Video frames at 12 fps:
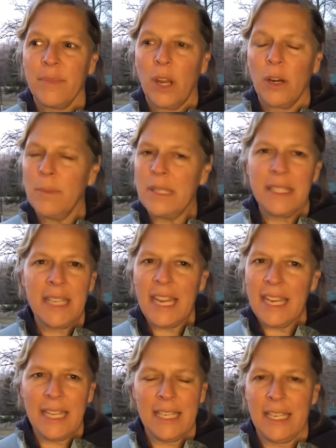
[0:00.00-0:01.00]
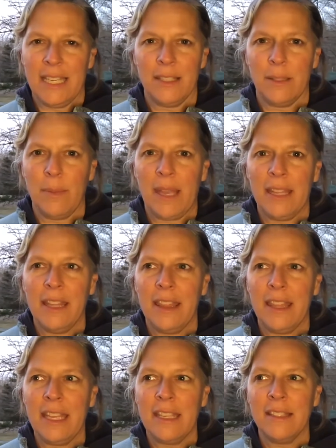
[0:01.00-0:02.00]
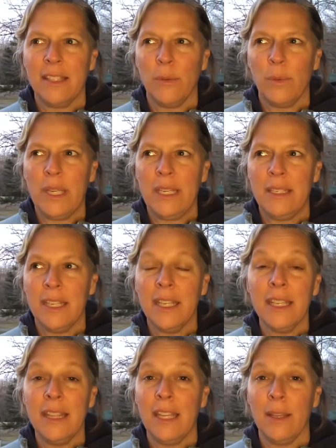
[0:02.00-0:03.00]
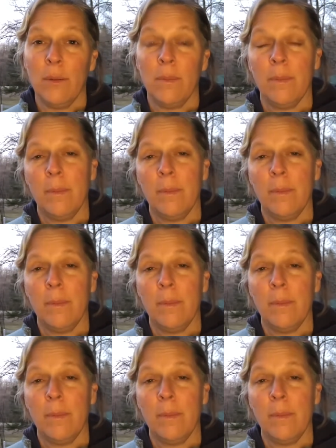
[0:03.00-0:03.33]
mistakenness, by the things that we did that